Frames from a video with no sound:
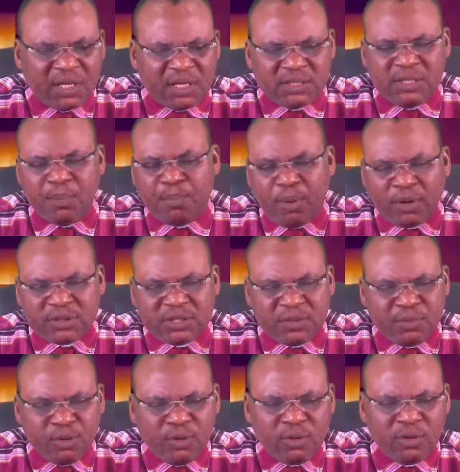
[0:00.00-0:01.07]
Is it
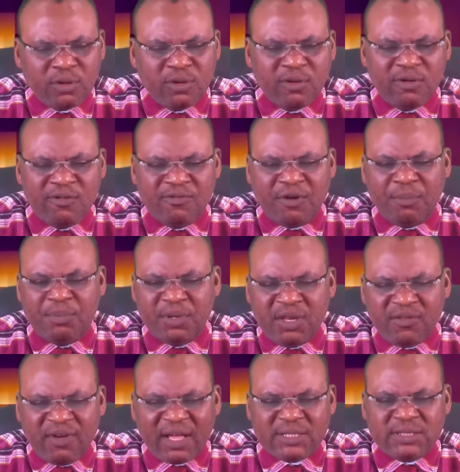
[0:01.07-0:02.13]
possible for
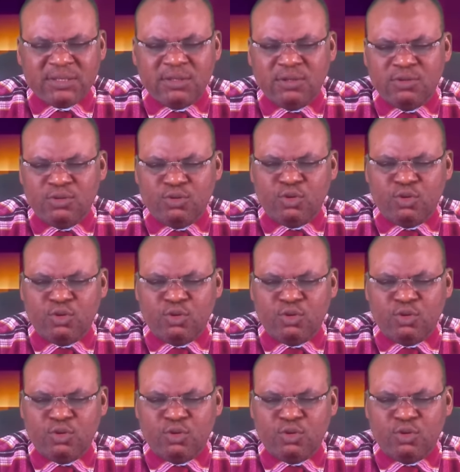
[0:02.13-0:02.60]
believers